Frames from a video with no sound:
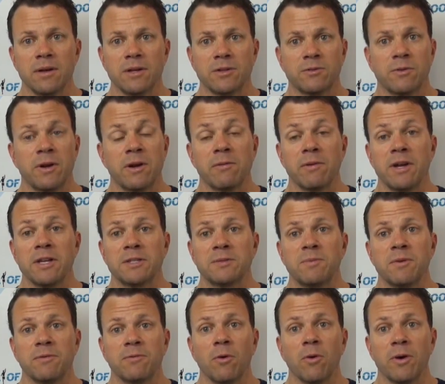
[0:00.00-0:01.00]
a training
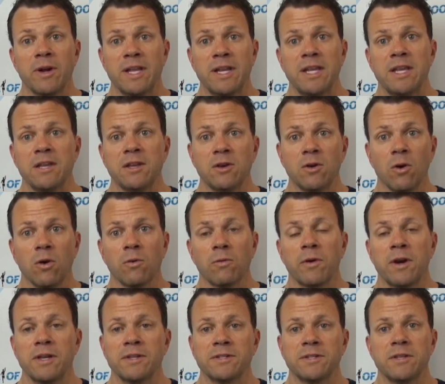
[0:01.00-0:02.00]
race before any goal
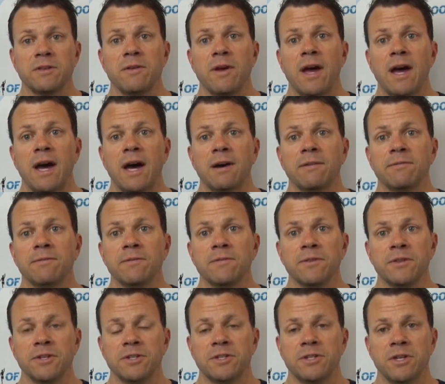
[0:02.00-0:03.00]
race that you have
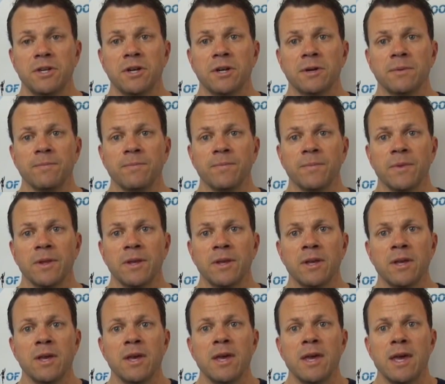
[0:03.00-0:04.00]
this year.
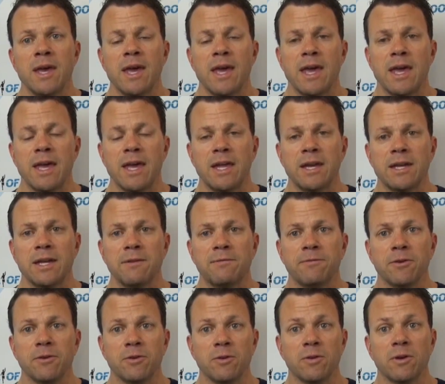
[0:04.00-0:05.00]
And
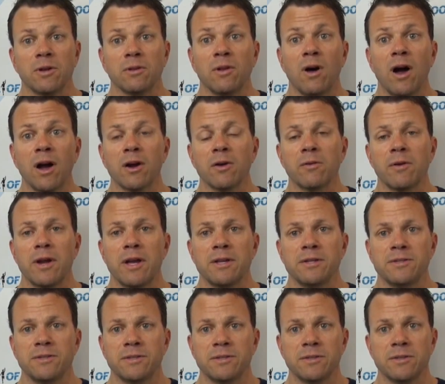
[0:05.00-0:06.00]
if you're doing a longer
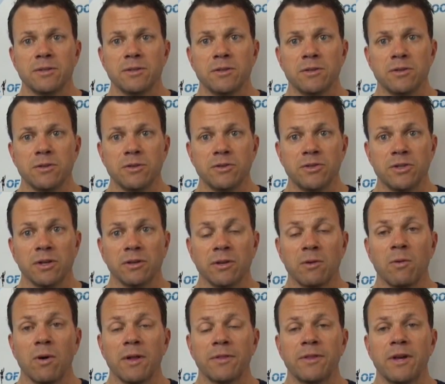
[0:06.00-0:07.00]
race, you
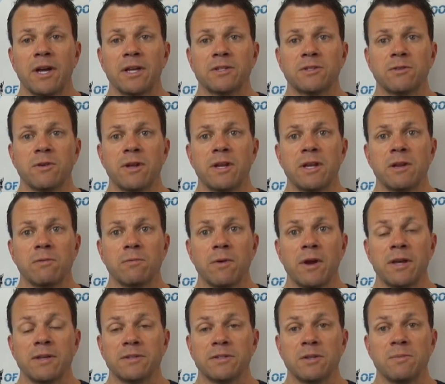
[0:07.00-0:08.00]
generally want that training
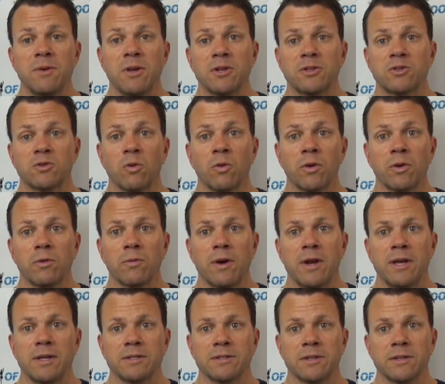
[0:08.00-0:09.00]
race to be a shorter
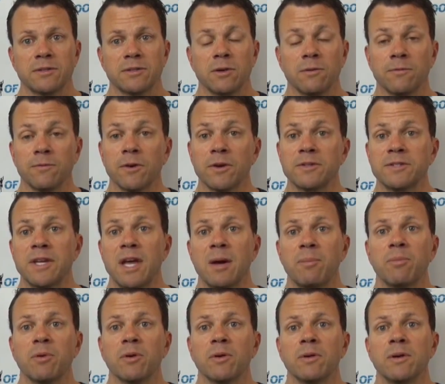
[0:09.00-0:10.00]
race. So for
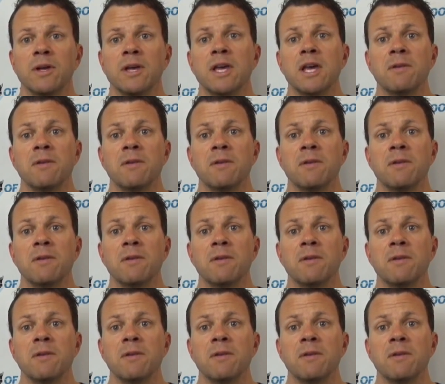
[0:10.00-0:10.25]
example,